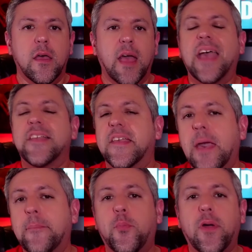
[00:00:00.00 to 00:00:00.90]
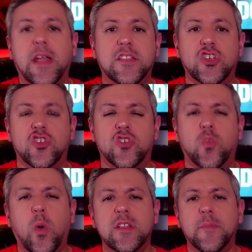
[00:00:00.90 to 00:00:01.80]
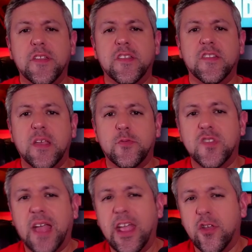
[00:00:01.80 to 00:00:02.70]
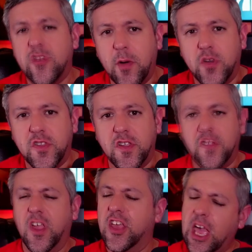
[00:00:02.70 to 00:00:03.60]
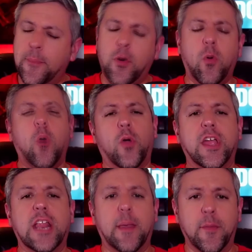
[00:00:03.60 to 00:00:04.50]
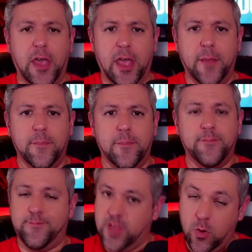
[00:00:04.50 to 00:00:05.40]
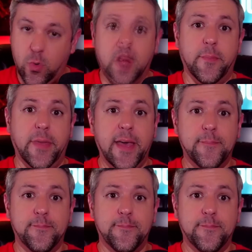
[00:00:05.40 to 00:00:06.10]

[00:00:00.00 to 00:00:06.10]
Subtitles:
As a Kempo practitioner, one of the misconceptions I hear the most is, Kempo won't work in MMA. You want to bet?